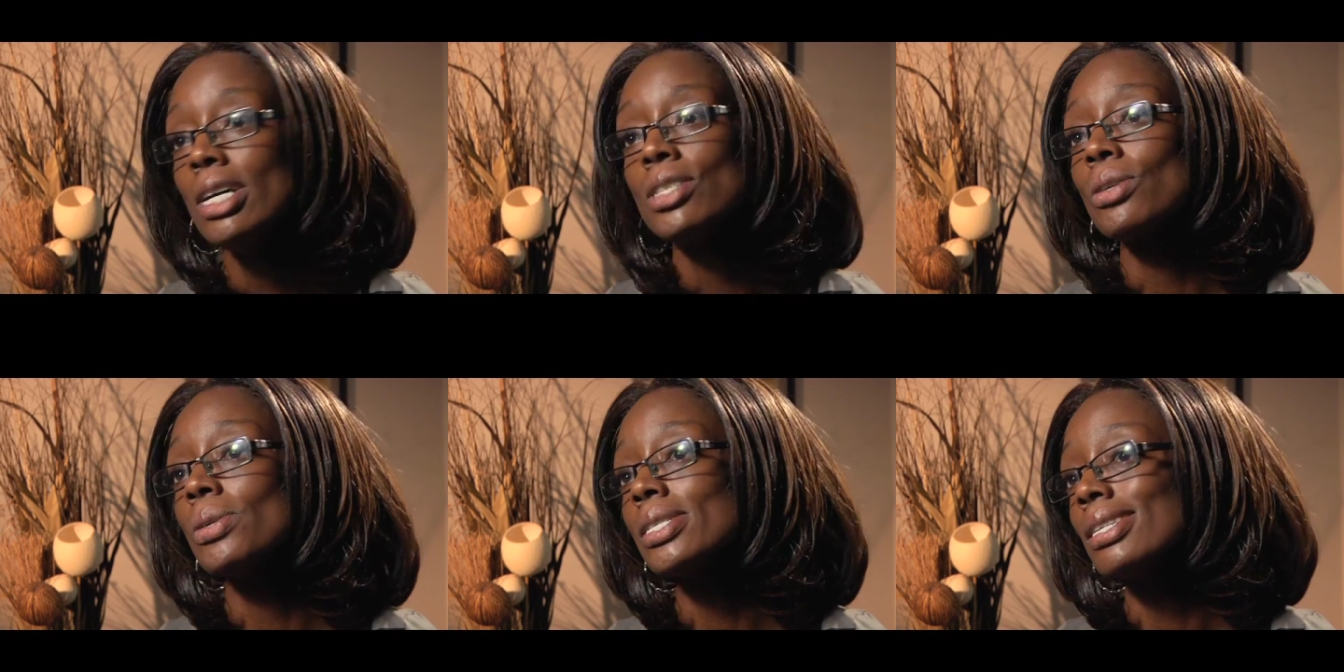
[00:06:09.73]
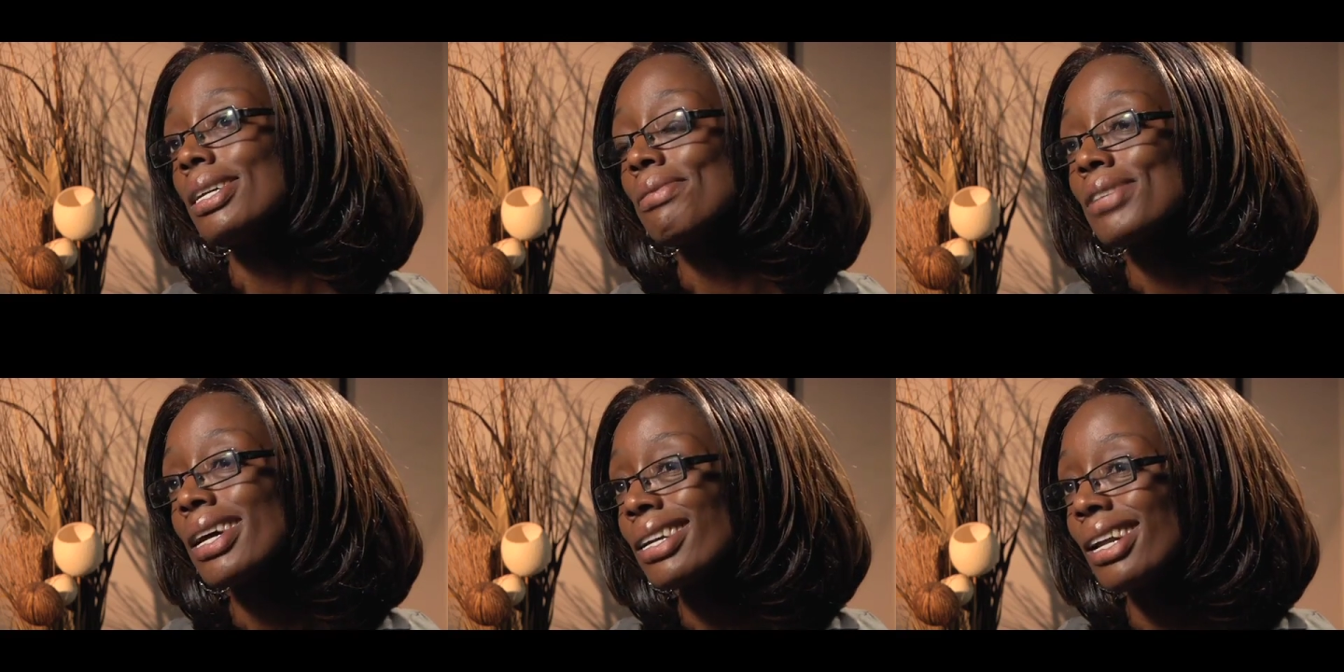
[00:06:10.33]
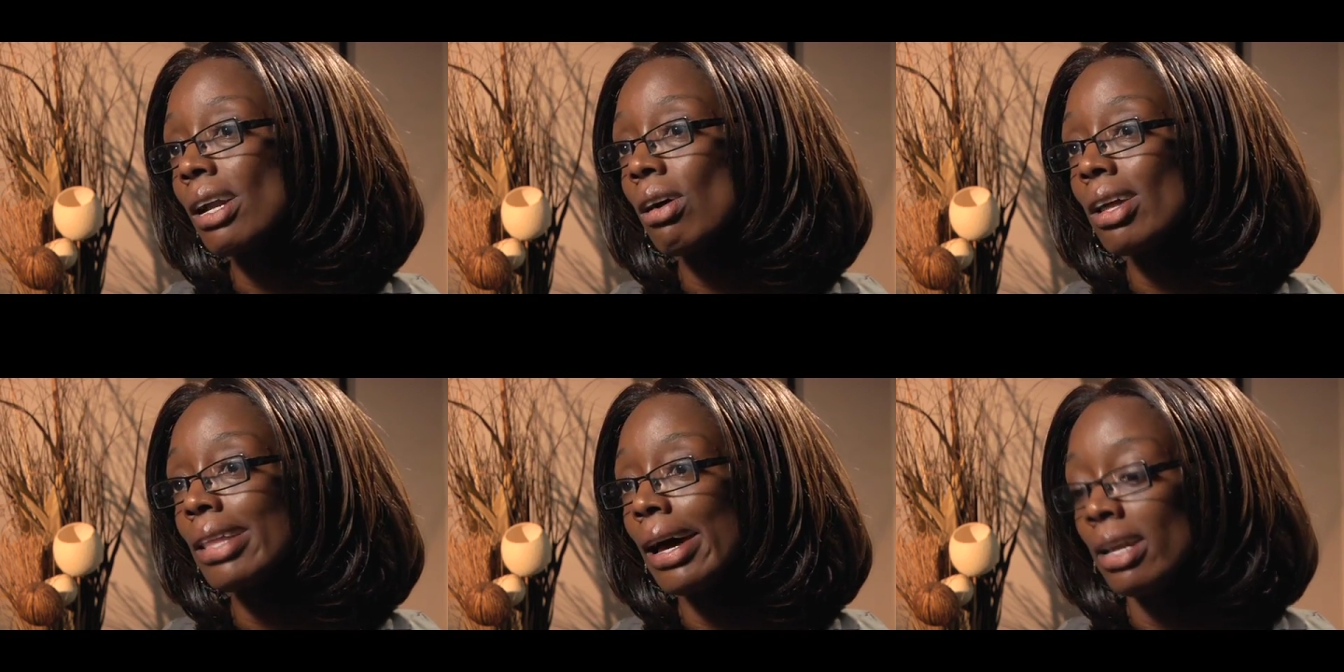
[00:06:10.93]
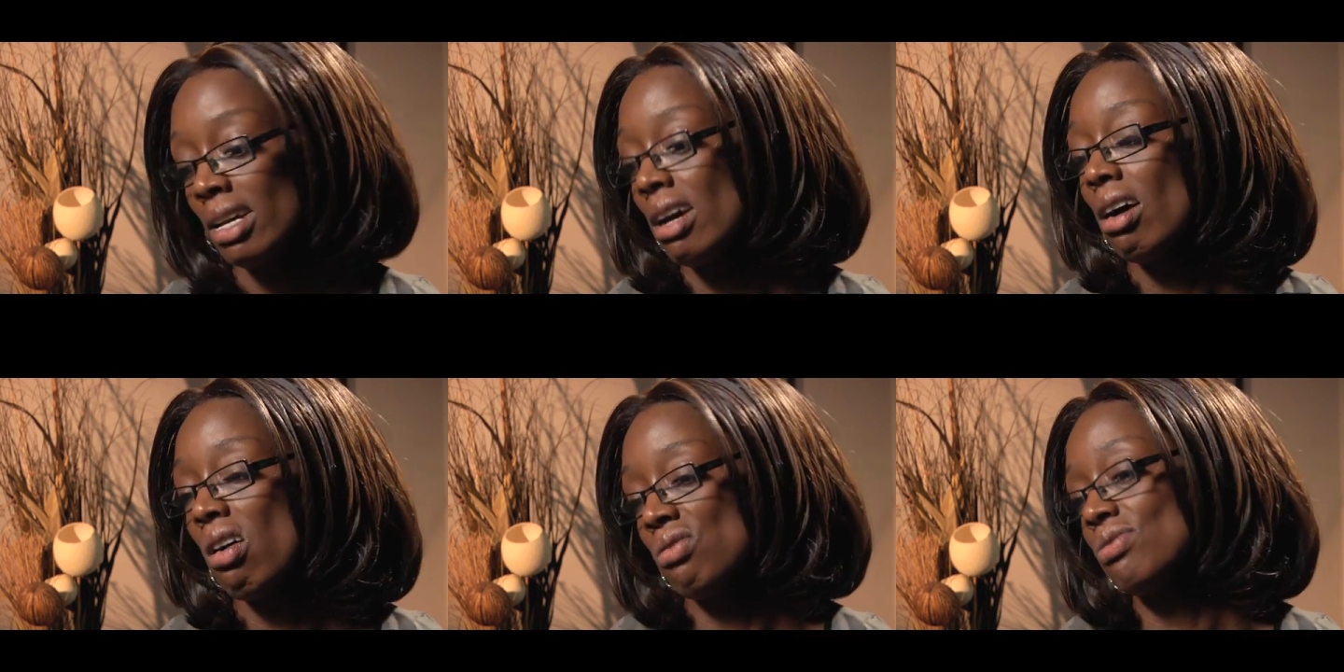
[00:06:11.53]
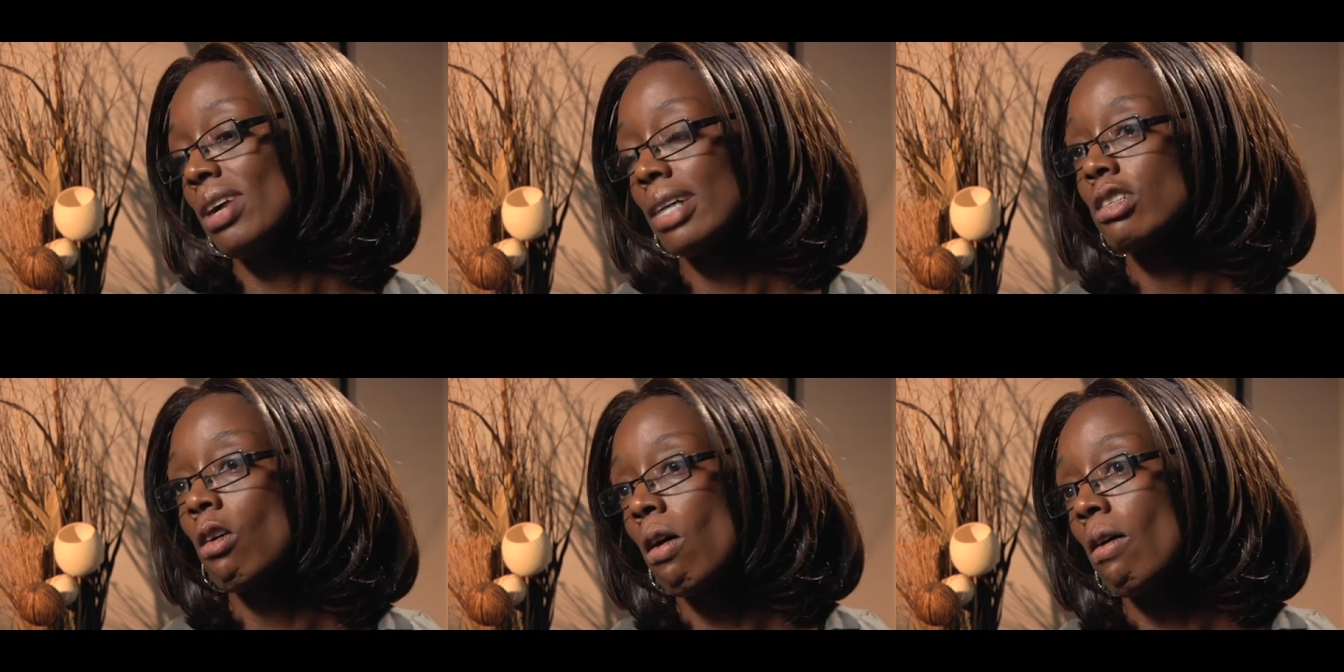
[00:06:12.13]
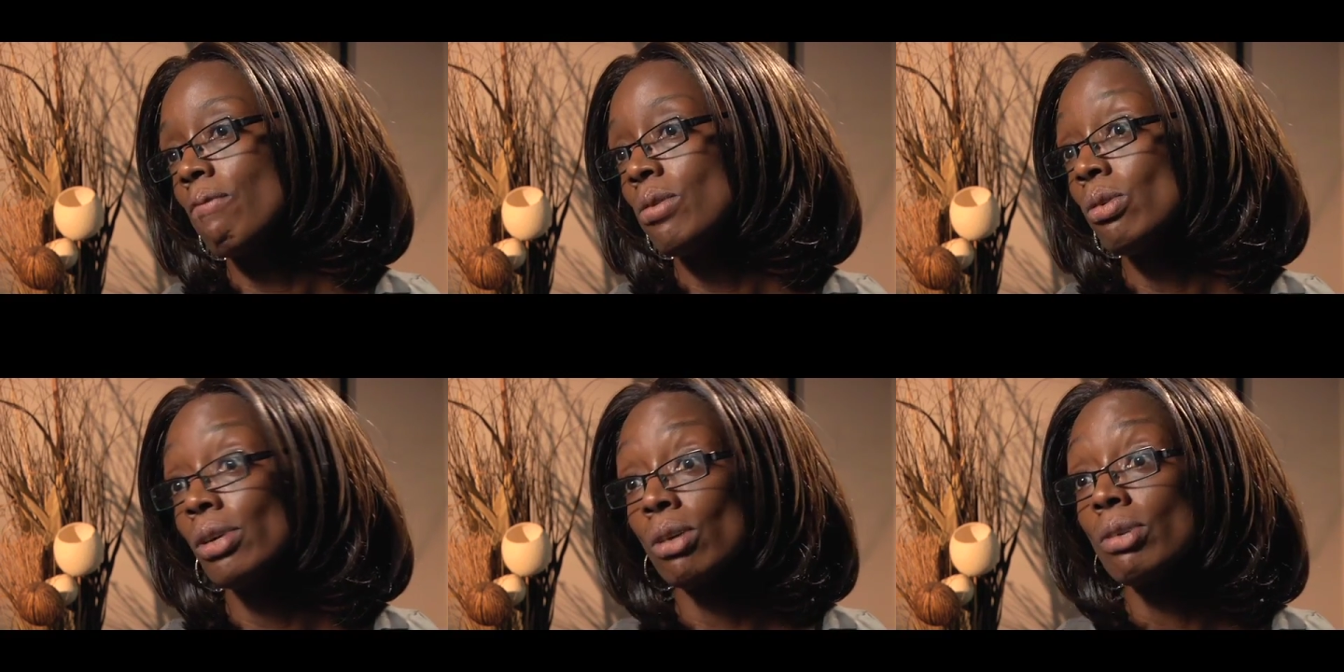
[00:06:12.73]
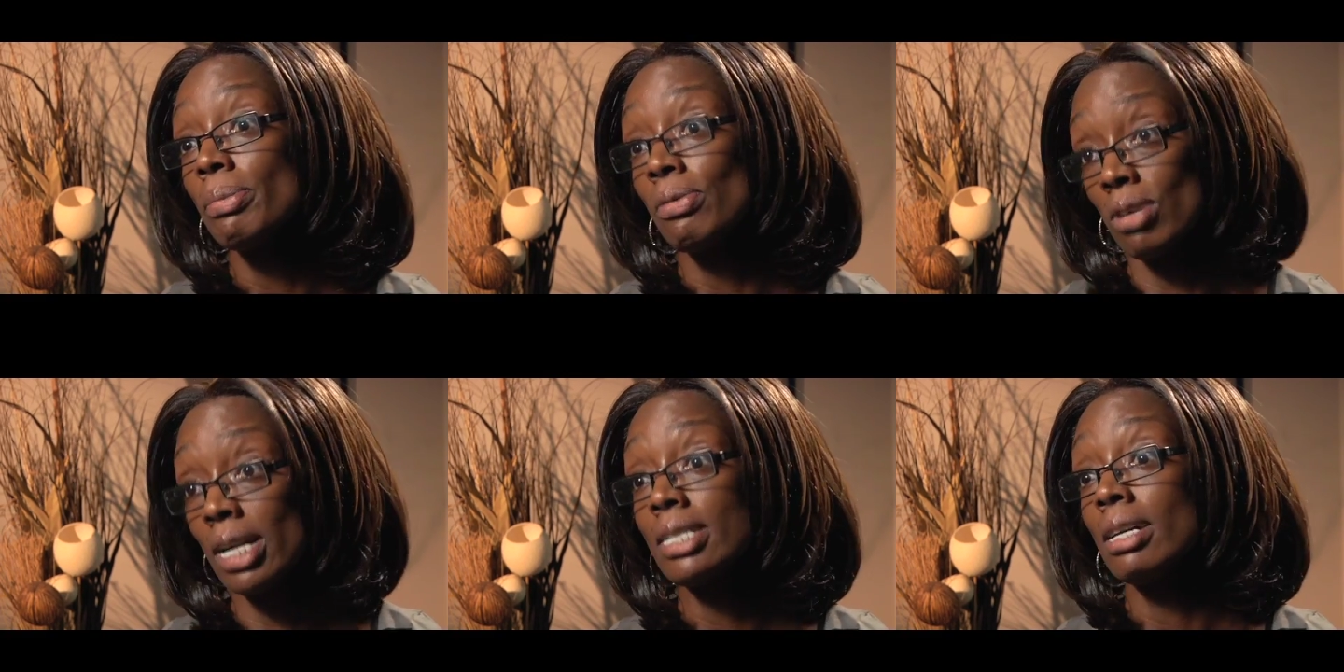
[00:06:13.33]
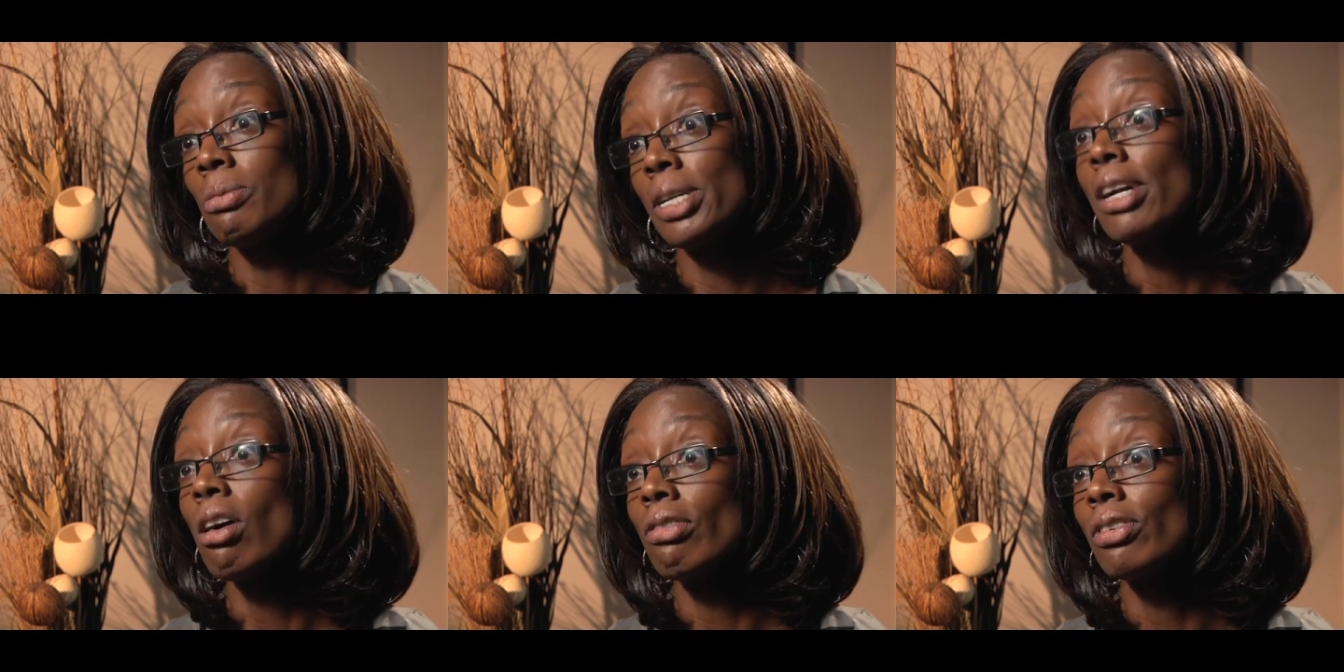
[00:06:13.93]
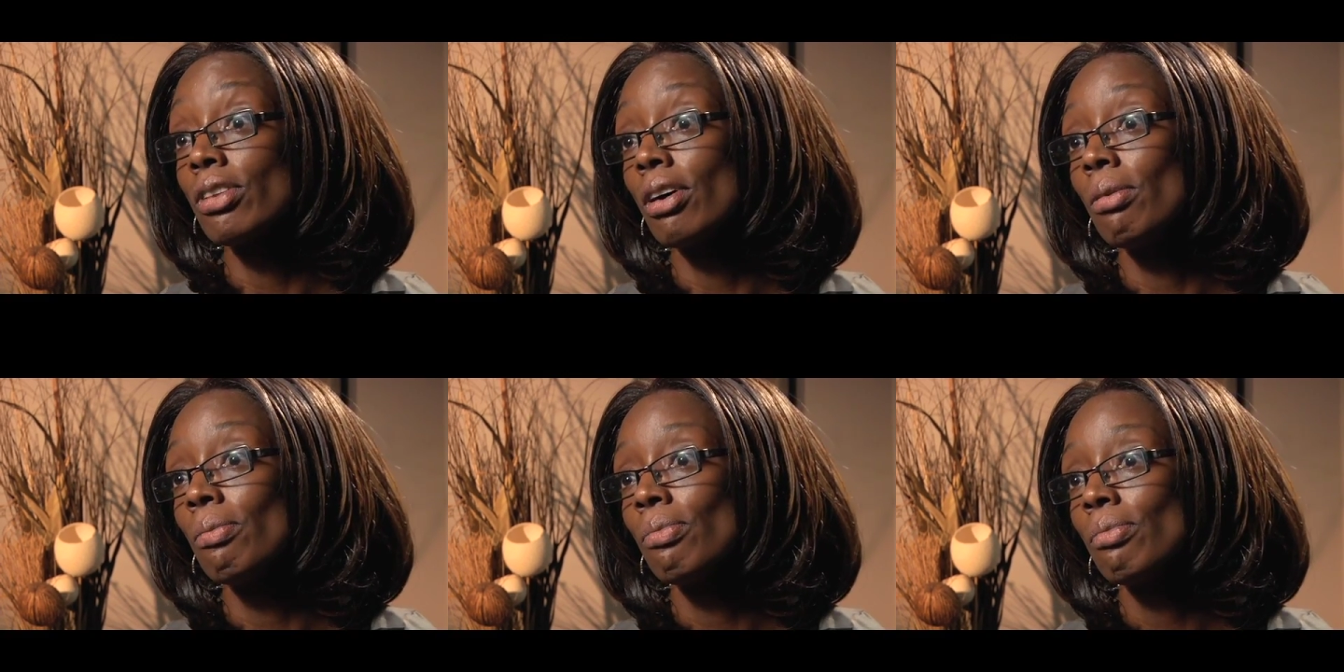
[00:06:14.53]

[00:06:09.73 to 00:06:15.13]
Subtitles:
So instead of taking it on that, oh, you guys are awful. Well, don't get me wrong, I tell them when they're awful, though.